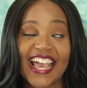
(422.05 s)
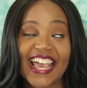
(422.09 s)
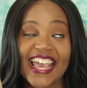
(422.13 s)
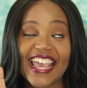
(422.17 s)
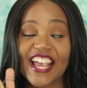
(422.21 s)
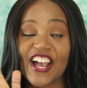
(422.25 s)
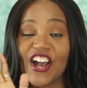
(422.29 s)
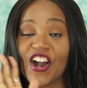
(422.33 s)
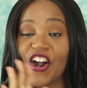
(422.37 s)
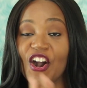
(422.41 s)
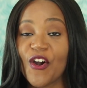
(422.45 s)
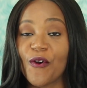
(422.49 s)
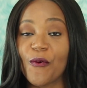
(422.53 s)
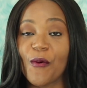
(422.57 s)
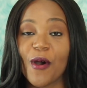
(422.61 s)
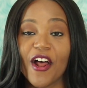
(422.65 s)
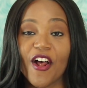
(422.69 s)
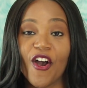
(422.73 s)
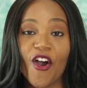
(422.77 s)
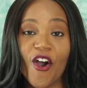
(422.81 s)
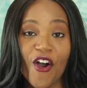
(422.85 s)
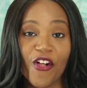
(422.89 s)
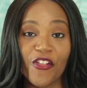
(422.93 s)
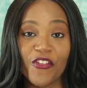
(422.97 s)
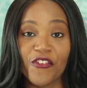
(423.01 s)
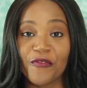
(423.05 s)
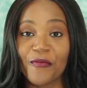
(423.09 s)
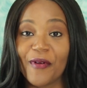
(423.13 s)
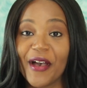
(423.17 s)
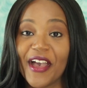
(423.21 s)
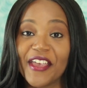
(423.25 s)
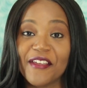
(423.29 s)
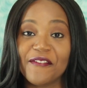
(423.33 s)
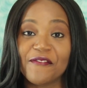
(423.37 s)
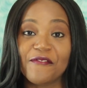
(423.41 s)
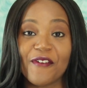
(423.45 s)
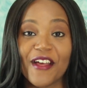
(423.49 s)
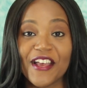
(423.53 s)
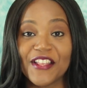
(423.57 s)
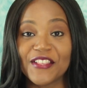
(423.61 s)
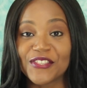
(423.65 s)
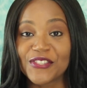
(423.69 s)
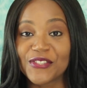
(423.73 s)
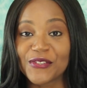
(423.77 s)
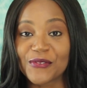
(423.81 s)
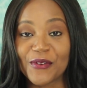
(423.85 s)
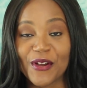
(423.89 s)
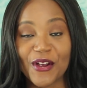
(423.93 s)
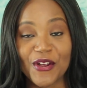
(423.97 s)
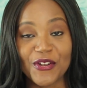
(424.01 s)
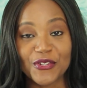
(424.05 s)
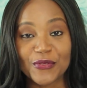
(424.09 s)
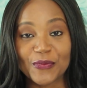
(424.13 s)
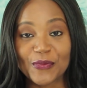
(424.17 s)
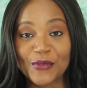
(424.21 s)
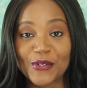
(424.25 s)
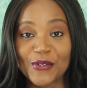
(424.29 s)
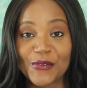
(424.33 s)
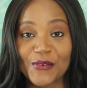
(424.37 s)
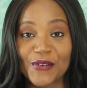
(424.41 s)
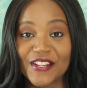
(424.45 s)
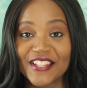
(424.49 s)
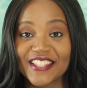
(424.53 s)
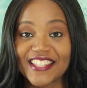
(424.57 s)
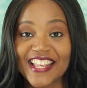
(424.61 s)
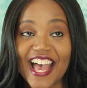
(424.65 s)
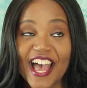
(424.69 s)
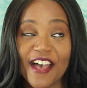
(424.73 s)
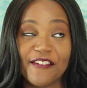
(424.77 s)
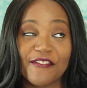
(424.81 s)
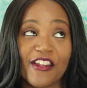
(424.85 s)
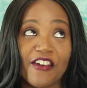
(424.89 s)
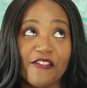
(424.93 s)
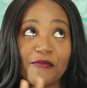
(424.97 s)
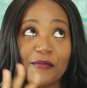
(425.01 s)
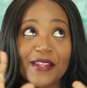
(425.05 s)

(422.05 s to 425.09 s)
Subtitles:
I want all of my friends who are entrepreneurs to have it.